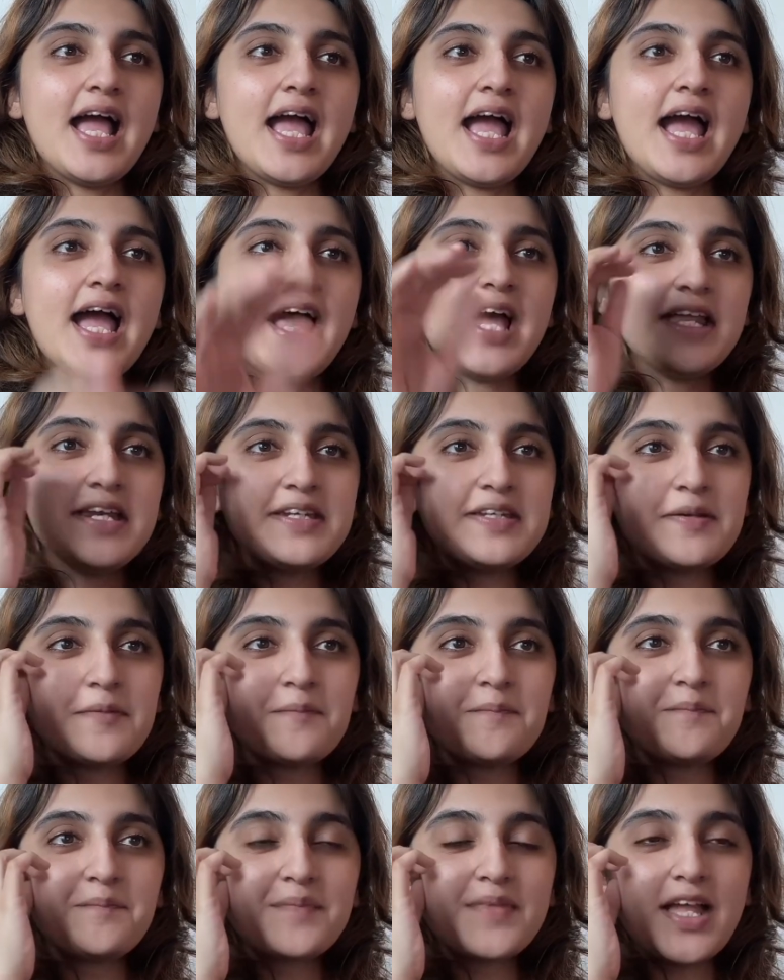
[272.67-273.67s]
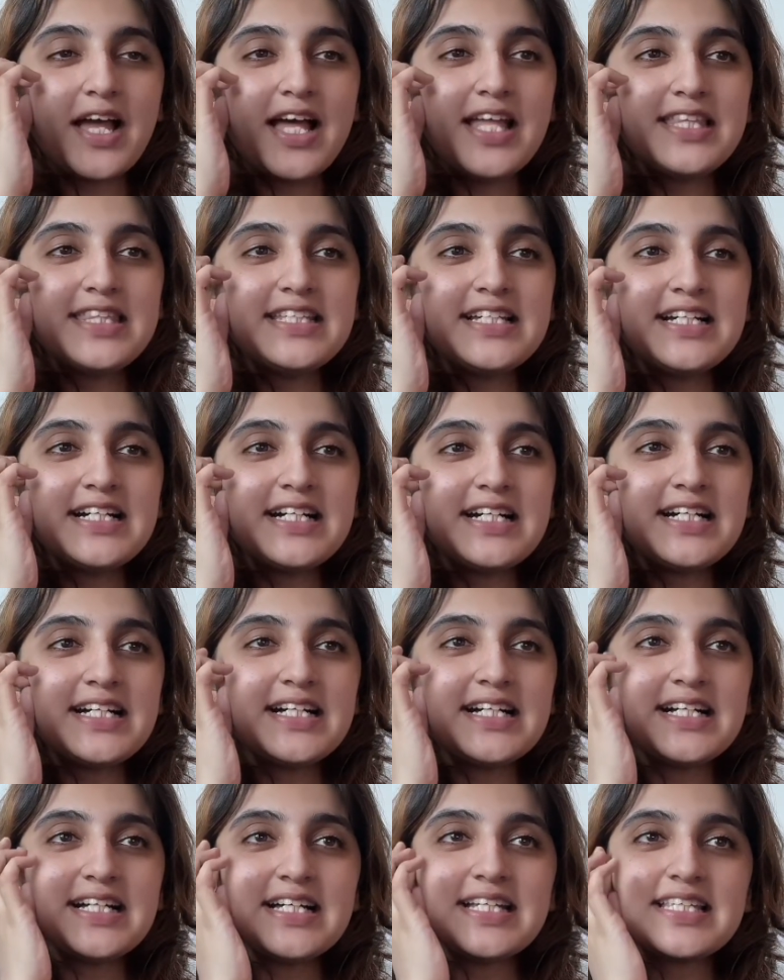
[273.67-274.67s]
And the
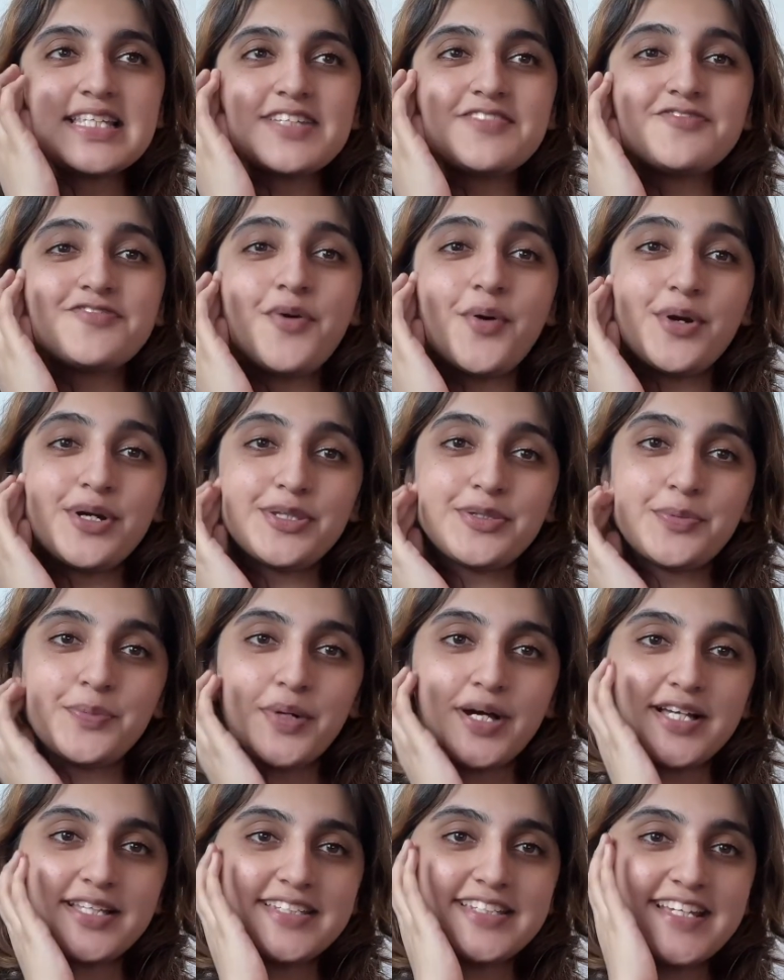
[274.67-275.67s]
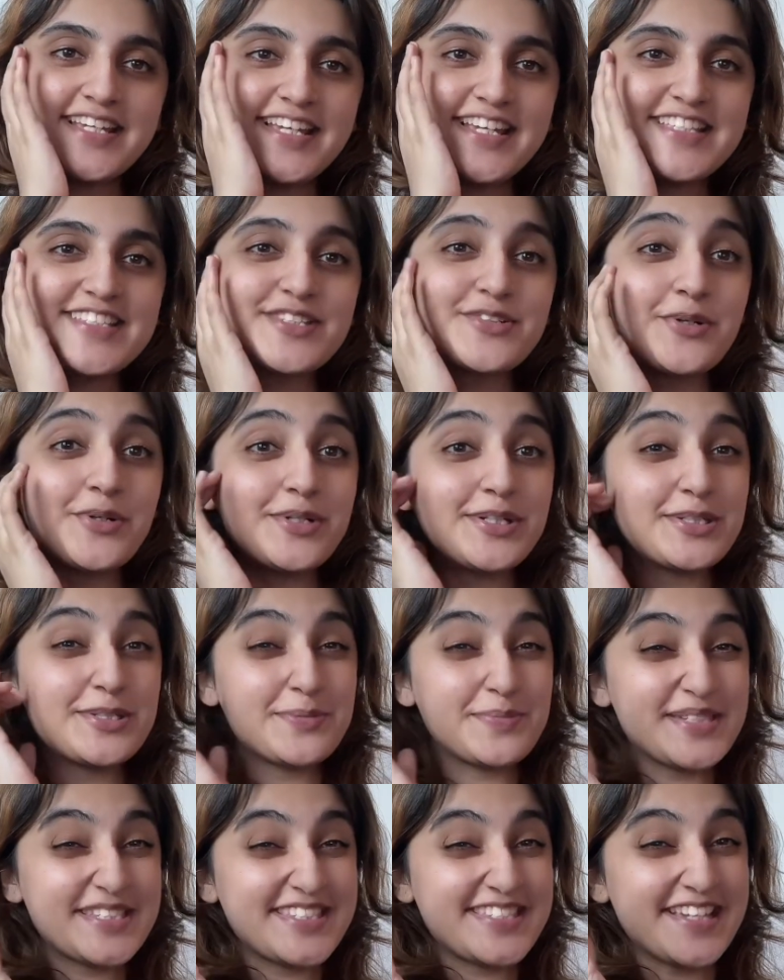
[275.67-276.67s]
fourth one is going to
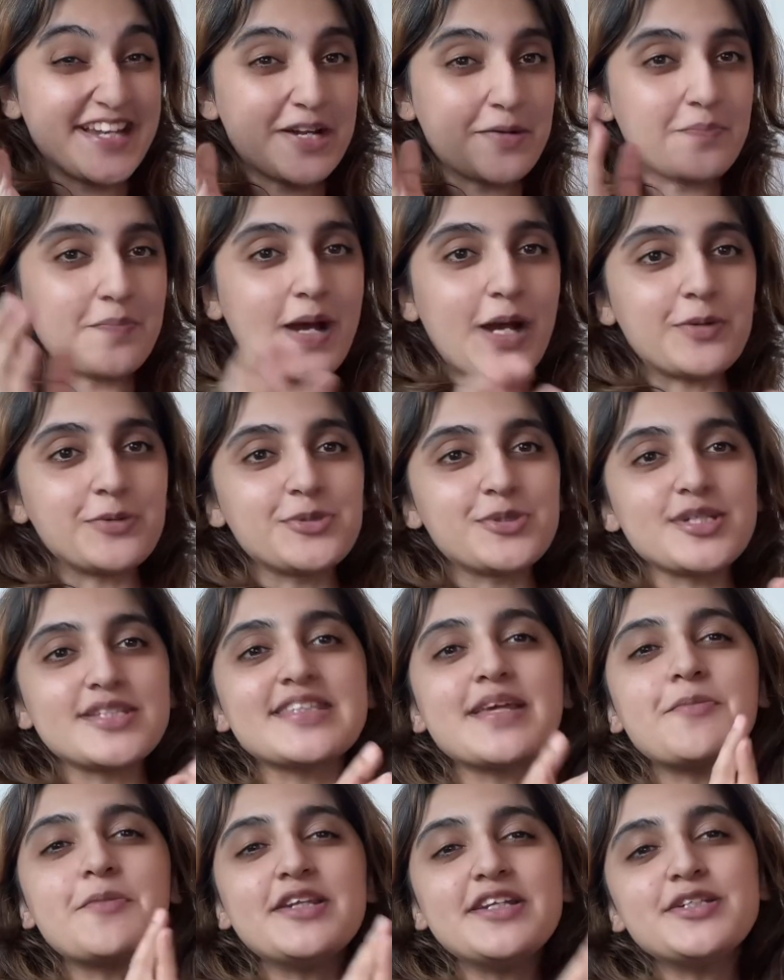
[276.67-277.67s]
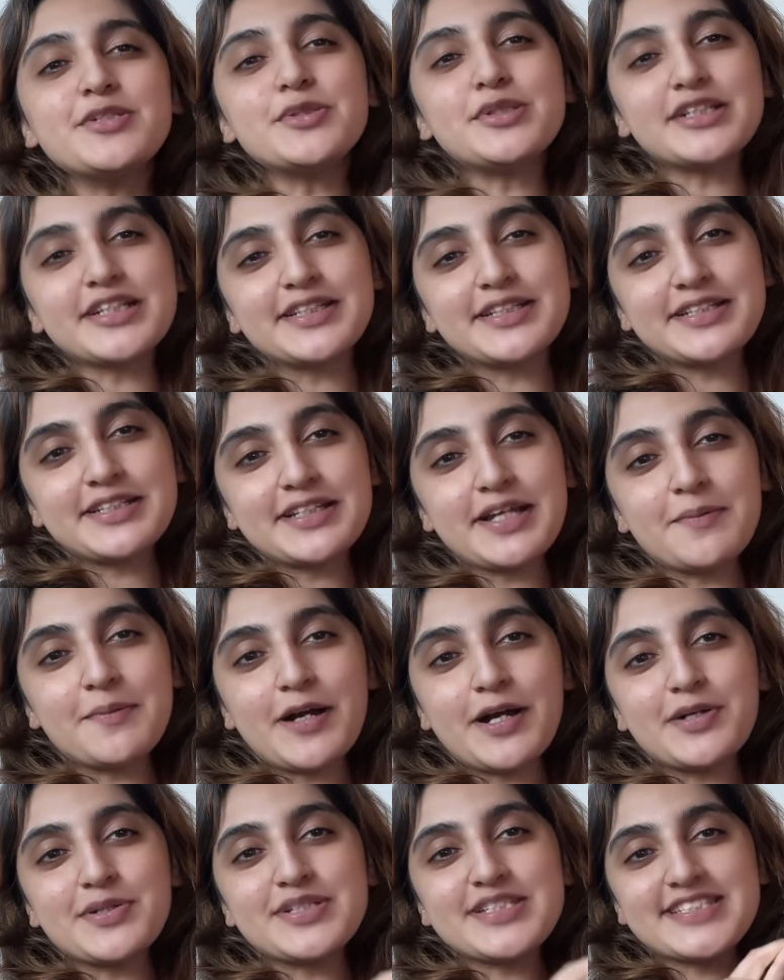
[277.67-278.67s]
be set boundaries. I'm going to talk
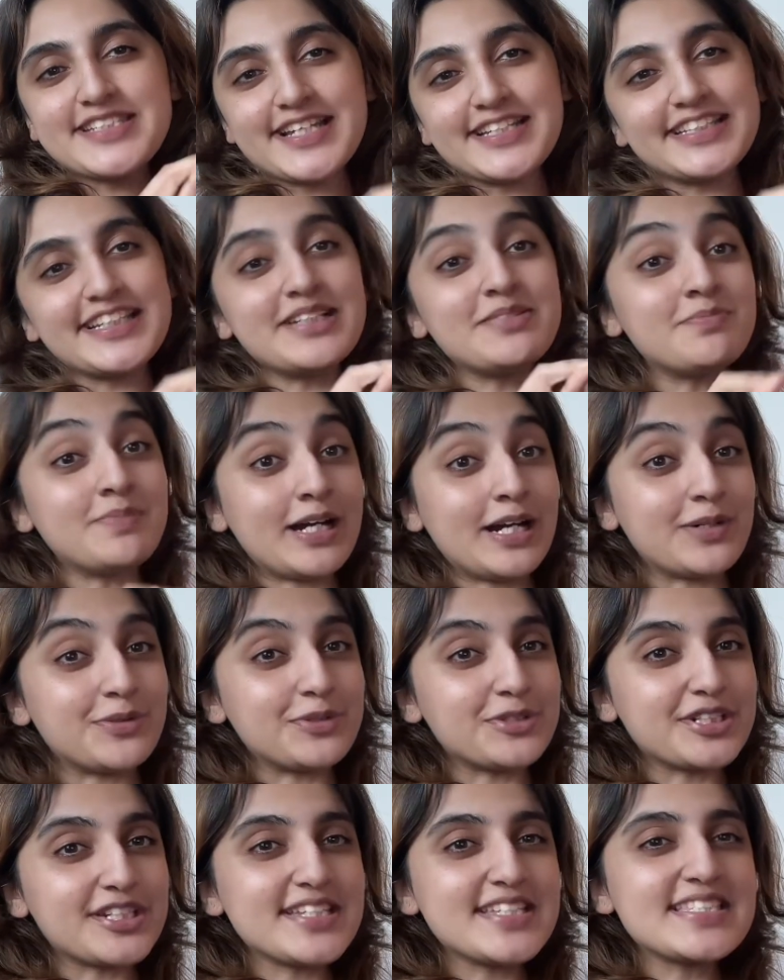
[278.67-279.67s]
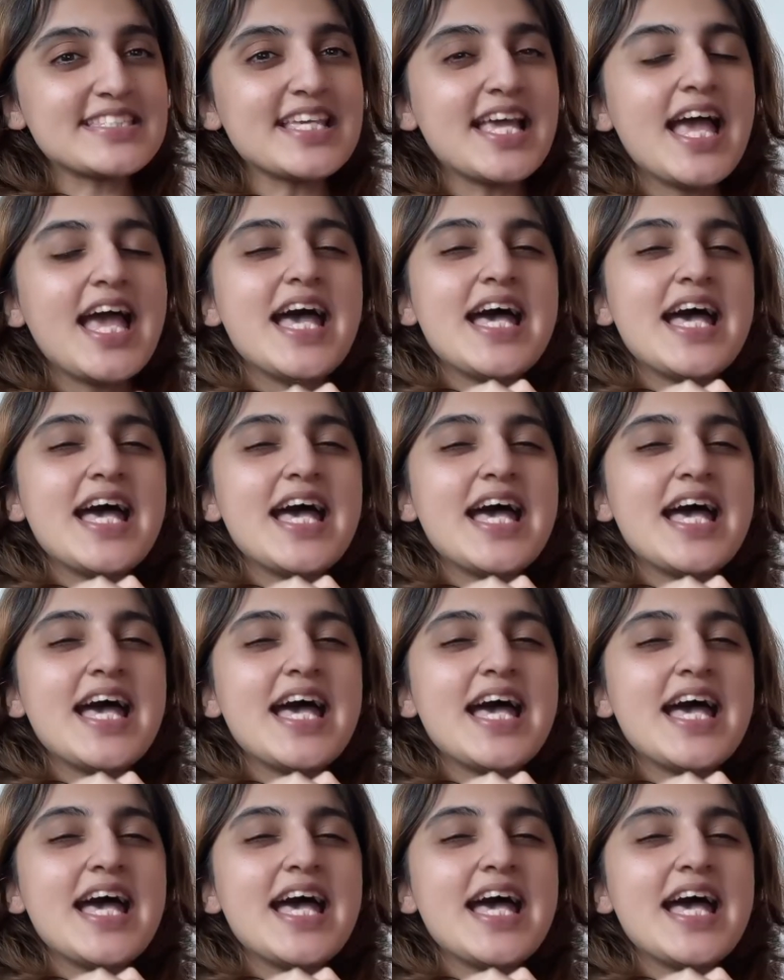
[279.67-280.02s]
about setting boundaries.